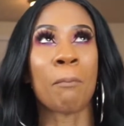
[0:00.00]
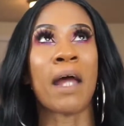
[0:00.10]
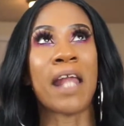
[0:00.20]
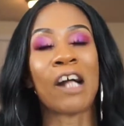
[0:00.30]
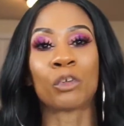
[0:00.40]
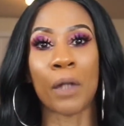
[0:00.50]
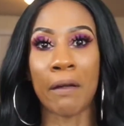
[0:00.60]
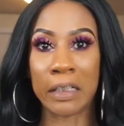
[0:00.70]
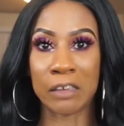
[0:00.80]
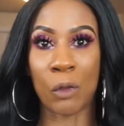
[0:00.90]
But my natural
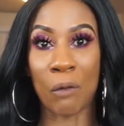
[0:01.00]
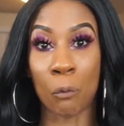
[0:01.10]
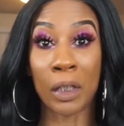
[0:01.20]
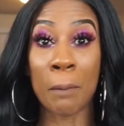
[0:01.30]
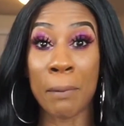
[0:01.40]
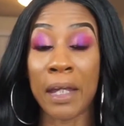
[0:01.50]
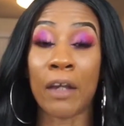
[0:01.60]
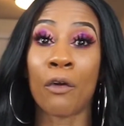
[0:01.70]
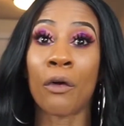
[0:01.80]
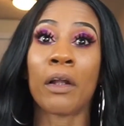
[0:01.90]
hair is like really big
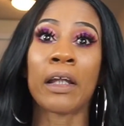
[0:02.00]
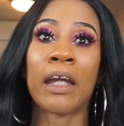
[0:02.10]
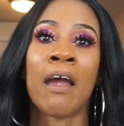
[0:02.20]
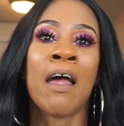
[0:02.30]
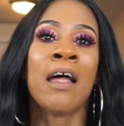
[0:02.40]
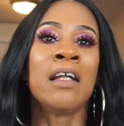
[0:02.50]
and curly.